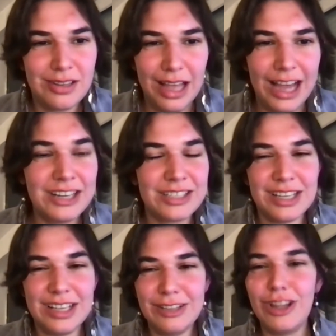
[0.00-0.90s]
And
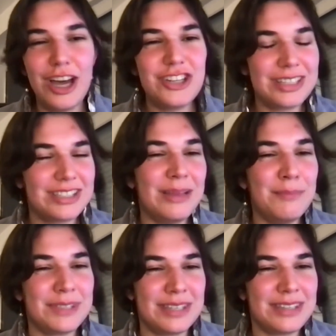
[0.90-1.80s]
logic
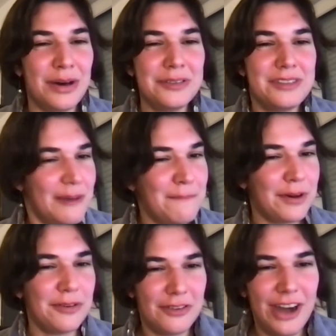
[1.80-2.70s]
seems so
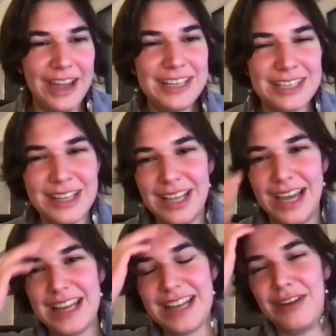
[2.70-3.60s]
simple, right?
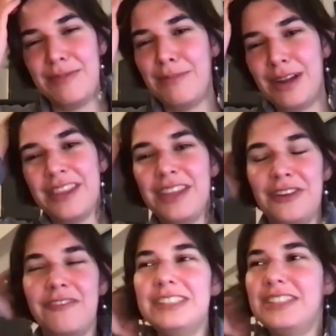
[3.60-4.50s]
And I remember in the
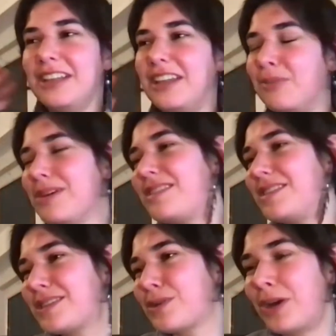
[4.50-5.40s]
university there was
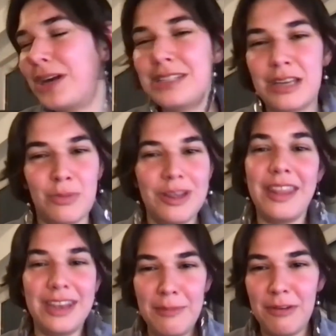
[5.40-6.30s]
this course,
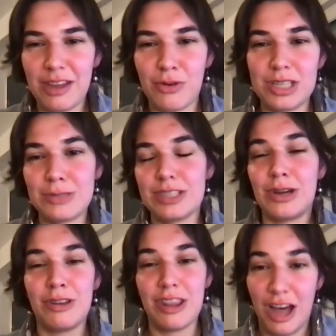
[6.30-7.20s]
the name of the course was
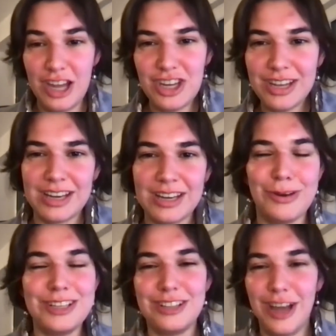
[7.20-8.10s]
called Logic, and it
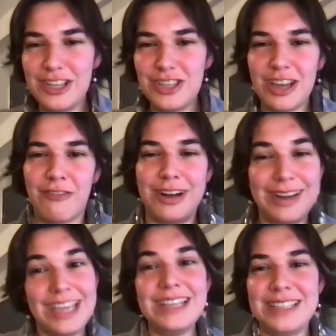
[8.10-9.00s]
was logic for
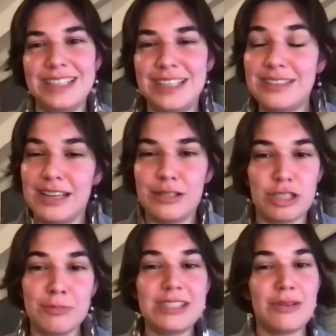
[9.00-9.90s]
8 ECTS,
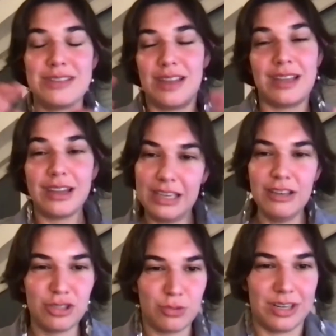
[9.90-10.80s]
which means it was like a
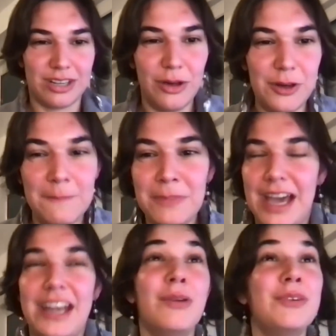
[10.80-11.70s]
huge workload.
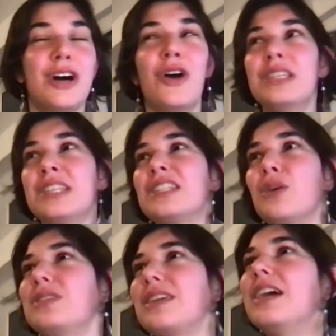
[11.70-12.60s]
And I was always
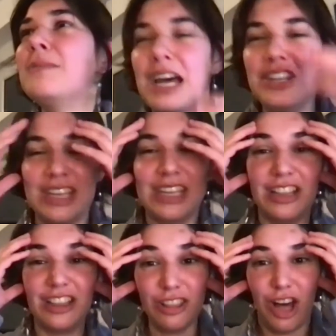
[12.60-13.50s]
so scared. Imagine taking
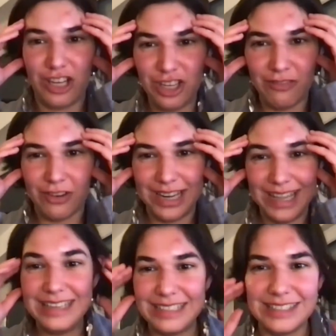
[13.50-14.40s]
logic for
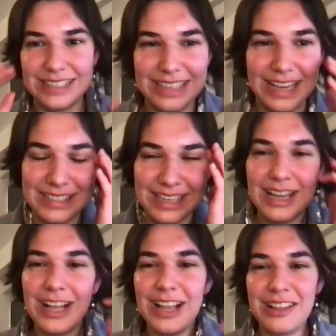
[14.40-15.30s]
8 ECTS.
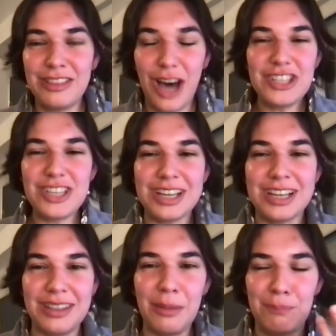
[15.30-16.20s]
Logic,
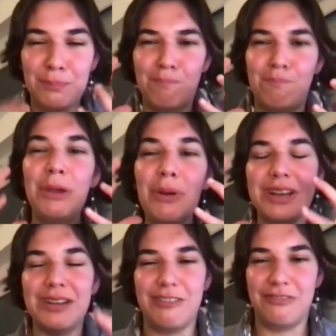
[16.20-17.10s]
the
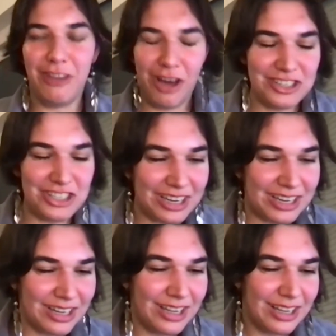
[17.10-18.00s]
beauty of
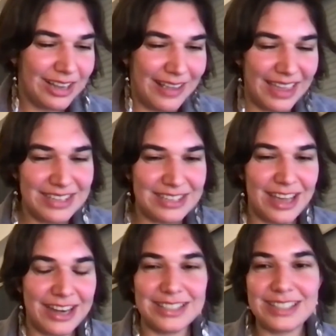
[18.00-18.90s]
logic is
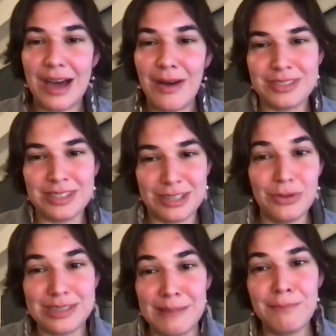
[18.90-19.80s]
that it sounds so
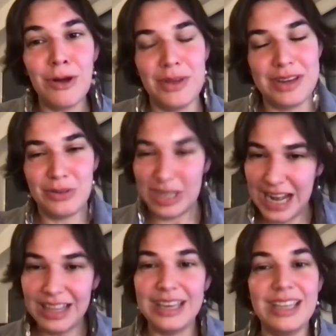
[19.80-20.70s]
simple, but in
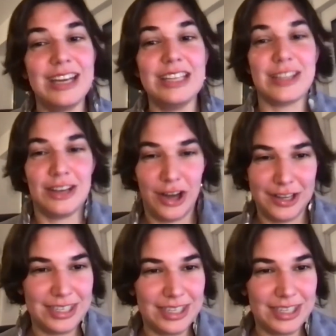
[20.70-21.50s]
reality it is not.